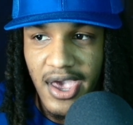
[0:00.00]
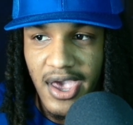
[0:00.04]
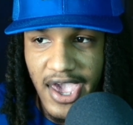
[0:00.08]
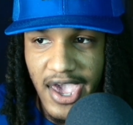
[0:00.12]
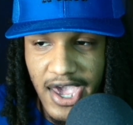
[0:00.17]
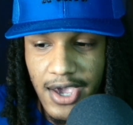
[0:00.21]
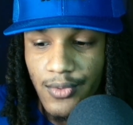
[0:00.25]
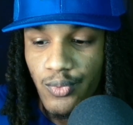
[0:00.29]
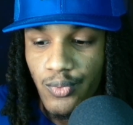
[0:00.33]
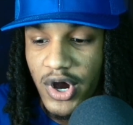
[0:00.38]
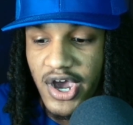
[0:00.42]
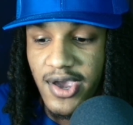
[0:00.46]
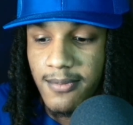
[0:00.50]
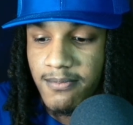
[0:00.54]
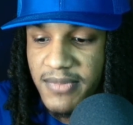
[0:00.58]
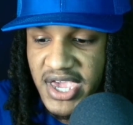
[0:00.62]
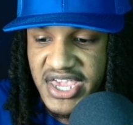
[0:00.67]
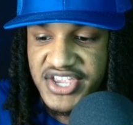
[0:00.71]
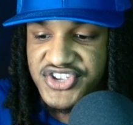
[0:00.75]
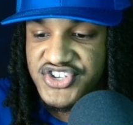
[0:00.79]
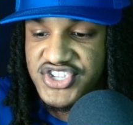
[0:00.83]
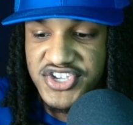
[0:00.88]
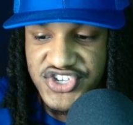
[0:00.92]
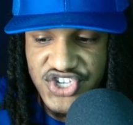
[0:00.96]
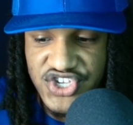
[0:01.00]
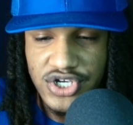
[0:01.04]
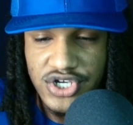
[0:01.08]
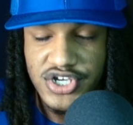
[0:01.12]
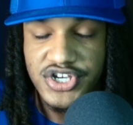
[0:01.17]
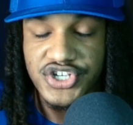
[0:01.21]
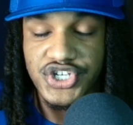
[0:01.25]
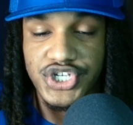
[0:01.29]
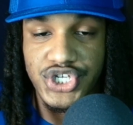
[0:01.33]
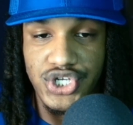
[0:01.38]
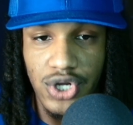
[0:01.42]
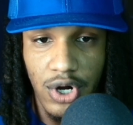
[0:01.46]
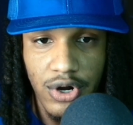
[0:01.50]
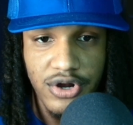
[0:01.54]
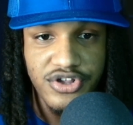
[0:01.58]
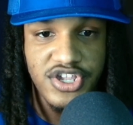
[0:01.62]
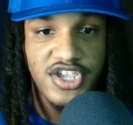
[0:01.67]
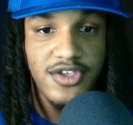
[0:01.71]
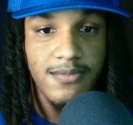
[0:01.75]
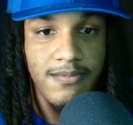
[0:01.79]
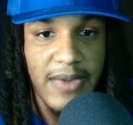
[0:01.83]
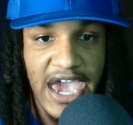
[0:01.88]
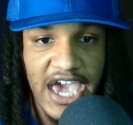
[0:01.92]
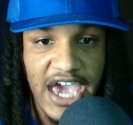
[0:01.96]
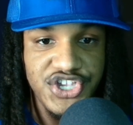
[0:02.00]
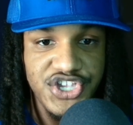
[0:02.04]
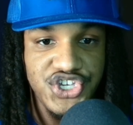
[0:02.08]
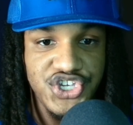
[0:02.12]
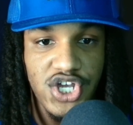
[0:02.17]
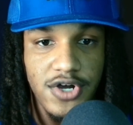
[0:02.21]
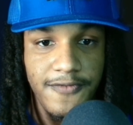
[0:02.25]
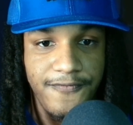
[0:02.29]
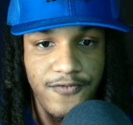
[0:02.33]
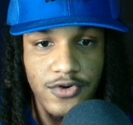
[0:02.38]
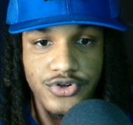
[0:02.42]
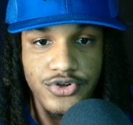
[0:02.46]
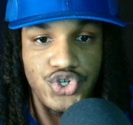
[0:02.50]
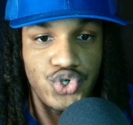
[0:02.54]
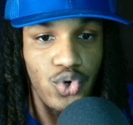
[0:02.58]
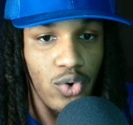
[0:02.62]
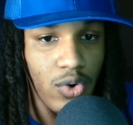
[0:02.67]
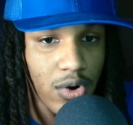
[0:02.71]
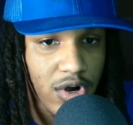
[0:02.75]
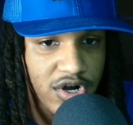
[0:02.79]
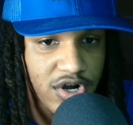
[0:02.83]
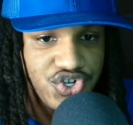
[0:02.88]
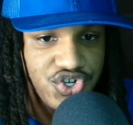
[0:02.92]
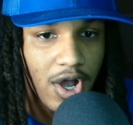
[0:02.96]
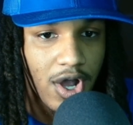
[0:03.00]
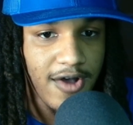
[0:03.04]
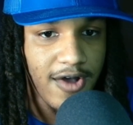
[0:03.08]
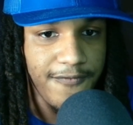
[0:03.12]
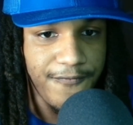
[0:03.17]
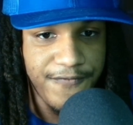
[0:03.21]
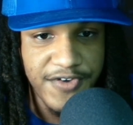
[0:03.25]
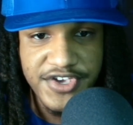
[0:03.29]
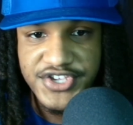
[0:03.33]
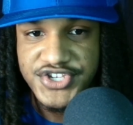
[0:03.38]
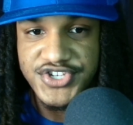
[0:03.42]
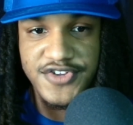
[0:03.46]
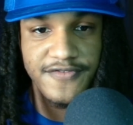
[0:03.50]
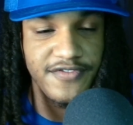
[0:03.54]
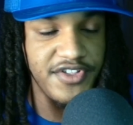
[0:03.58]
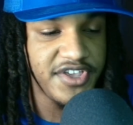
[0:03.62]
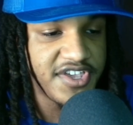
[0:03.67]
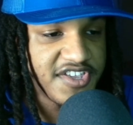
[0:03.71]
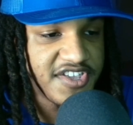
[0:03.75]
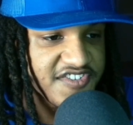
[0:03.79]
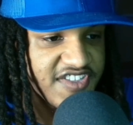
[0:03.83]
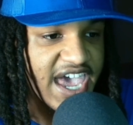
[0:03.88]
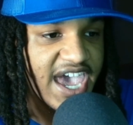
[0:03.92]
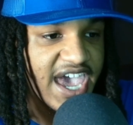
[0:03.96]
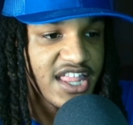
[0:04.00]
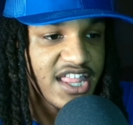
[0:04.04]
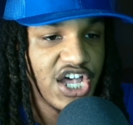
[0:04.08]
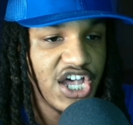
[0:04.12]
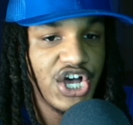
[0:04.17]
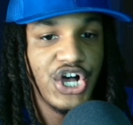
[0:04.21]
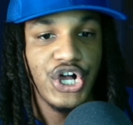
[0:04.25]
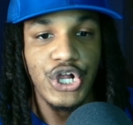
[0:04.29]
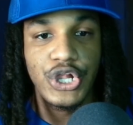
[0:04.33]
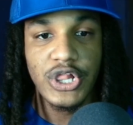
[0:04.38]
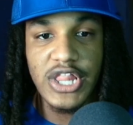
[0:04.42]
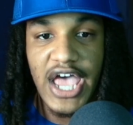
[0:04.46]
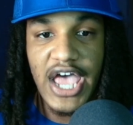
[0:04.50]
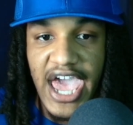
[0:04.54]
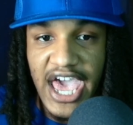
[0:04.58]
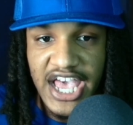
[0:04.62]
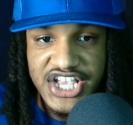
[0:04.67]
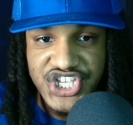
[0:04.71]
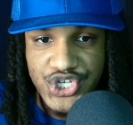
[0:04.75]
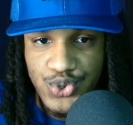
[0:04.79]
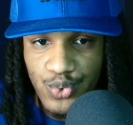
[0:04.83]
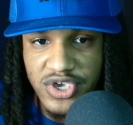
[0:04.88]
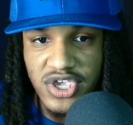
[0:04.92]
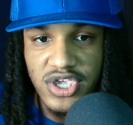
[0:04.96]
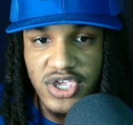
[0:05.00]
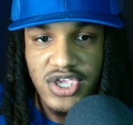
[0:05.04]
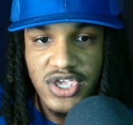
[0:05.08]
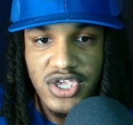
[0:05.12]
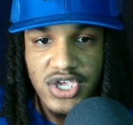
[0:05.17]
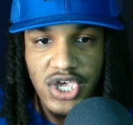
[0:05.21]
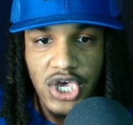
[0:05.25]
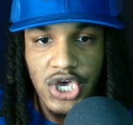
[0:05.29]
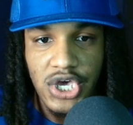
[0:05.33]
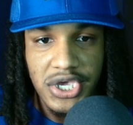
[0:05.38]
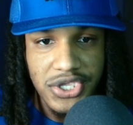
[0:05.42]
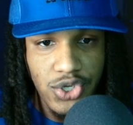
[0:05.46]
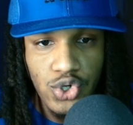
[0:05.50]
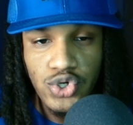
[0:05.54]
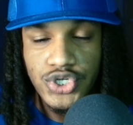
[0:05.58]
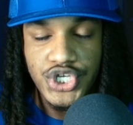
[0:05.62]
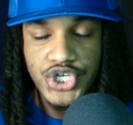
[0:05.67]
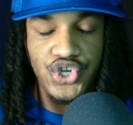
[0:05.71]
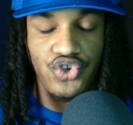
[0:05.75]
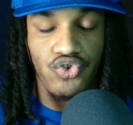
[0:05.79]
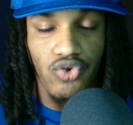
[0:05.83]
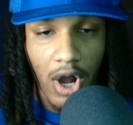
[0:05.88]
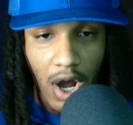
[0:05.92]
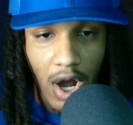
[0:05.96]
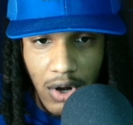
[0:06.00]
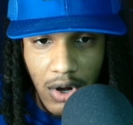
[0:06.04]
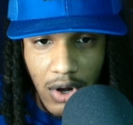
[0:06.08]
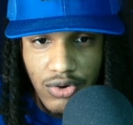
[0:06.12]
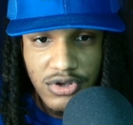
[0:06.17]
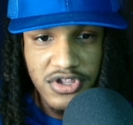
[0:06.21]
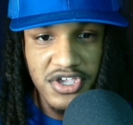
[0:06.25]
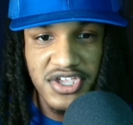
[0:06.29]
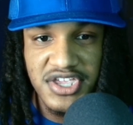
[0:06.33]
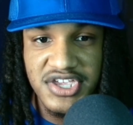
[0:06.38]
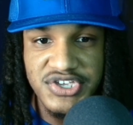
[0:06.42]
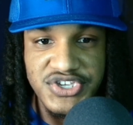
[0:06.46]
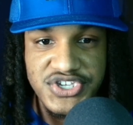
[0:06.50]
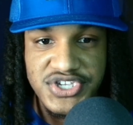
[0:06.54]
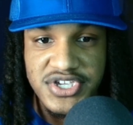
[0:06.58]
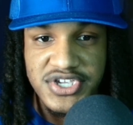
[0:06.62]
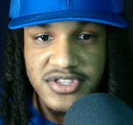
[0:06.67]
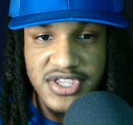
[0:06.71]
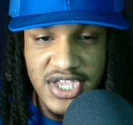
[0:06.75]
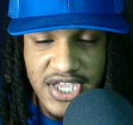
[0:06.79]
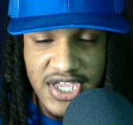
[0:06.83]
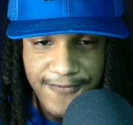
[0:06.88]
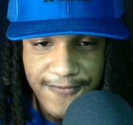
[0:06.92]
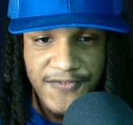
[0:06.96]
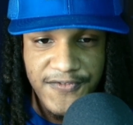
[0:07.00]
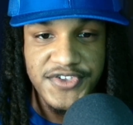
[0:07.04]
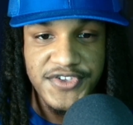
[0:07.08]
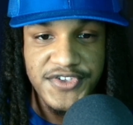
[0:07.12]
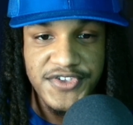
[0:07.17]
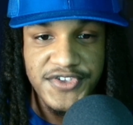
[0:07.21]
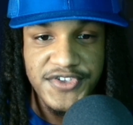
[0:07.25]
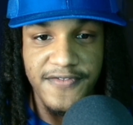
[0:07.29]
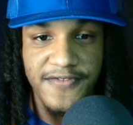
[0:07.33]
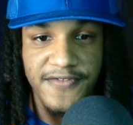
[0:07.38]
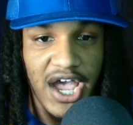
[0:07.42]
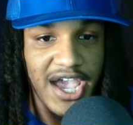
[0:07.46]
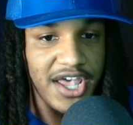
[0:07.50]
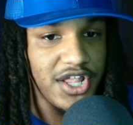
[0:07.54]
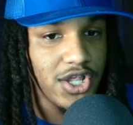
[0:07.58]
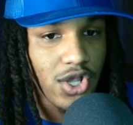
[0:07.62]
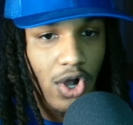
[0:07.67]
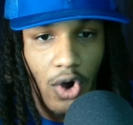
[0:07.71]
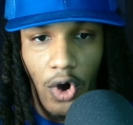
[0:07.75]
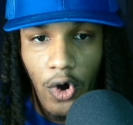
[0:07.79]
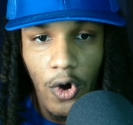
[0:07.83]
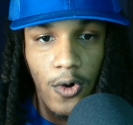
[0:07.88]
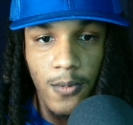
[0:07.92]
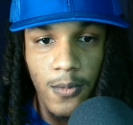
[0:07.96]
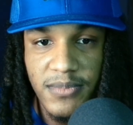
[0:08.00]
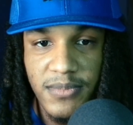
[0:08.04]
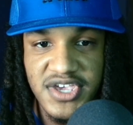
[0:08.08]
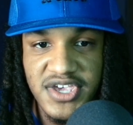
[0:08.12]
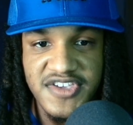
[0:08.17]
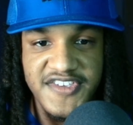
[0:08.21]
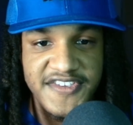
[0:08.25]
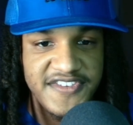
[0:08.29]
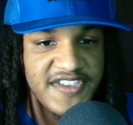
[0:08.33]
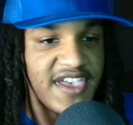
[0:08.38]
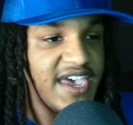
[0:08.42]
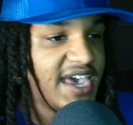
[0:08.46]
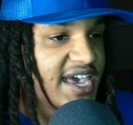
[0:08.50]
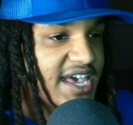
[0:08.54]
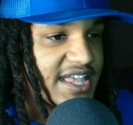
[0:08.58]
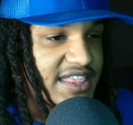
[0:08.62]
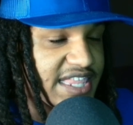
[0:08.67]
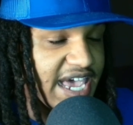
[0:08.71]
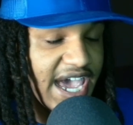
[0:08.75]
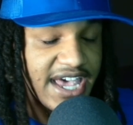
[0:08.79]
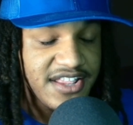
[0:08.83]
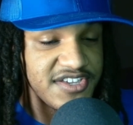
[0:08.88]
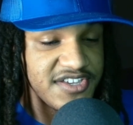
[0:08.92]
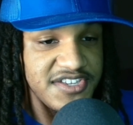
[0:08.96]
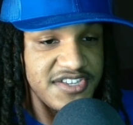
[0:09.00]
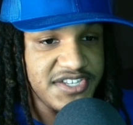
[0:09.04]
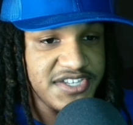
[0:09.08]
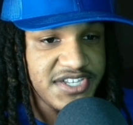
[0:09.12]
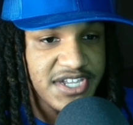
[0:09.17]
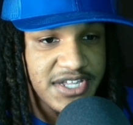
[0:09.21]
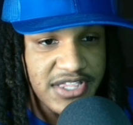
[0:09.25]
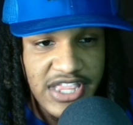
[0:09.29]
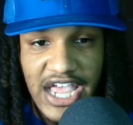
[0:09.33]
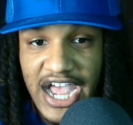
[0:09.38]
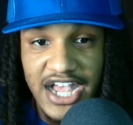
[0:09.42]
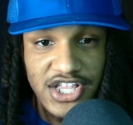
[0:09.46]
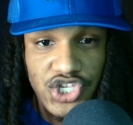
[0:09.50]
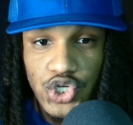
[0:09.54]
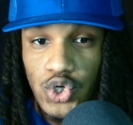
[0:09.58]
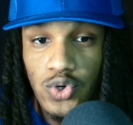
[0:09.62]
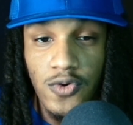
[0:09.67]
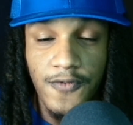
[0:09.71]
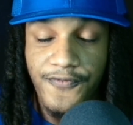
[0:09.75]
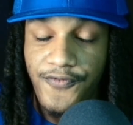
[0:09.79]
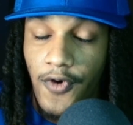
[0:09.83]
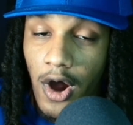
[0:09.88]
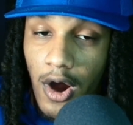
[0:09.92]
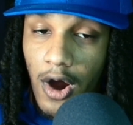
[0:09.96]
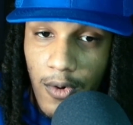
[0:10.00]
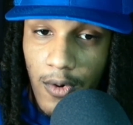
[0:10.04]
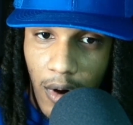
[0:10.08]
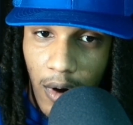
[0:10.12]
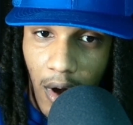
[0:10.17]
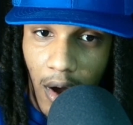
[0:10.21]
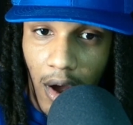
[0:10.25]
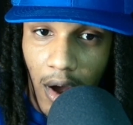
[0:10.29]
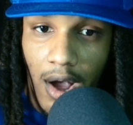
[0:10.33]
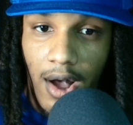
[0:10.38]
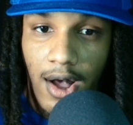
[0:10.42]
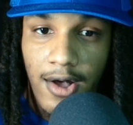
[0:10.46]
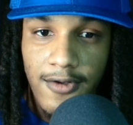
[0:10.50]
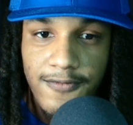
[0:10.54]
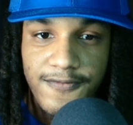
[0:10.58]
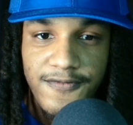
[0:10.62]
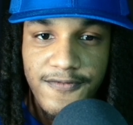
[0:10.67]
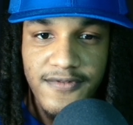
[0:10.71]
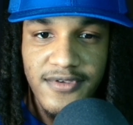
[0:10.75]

And what makes this a concerning matchup for Georgia offensively is that last week you struggled against a defensive line in Ole Miss that is not too far off